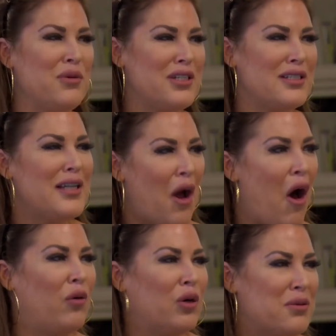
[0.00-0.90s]
was just in an
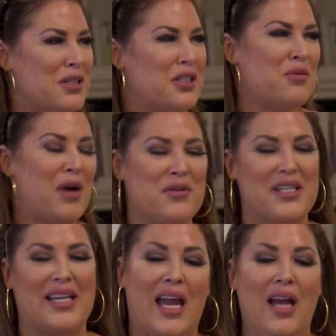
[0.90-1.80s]
awkward position where I was
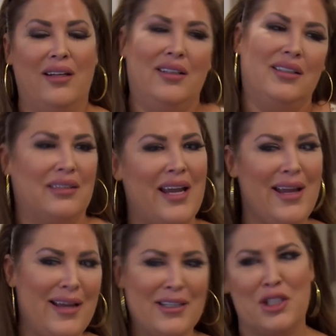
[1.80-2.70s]
like,
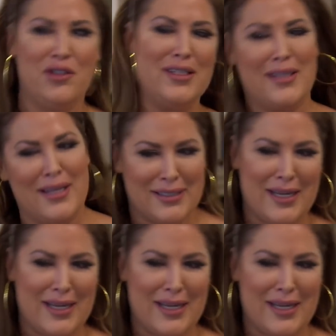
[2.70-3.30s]
yeah, she drinks all the